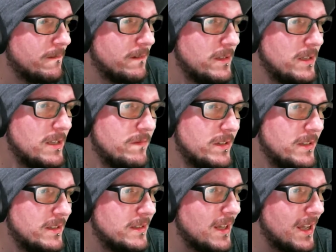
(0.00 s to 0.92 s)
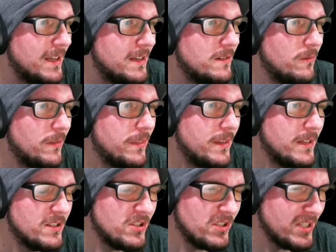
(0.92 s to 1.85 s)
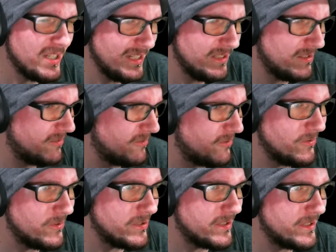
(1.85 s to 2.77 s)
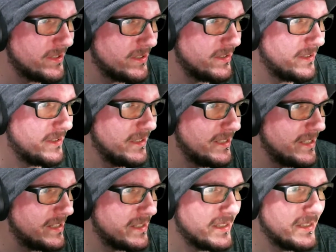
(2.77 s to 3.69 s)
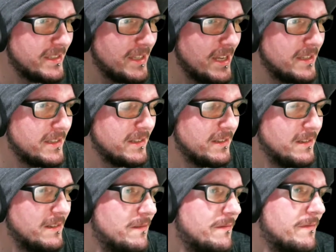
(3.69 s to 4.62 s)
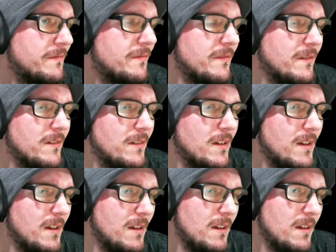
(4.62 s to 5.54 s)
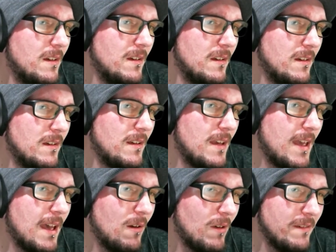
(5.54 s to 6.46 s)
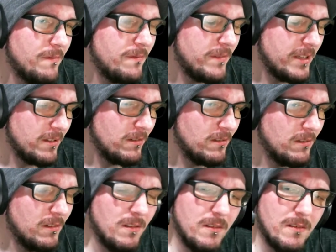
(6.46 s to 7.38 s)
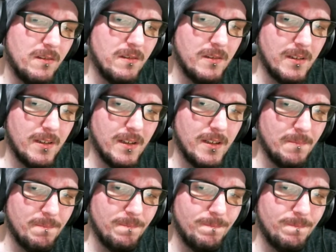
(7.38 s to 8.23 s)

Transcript: even I don't think she knows the extent of how I feel. I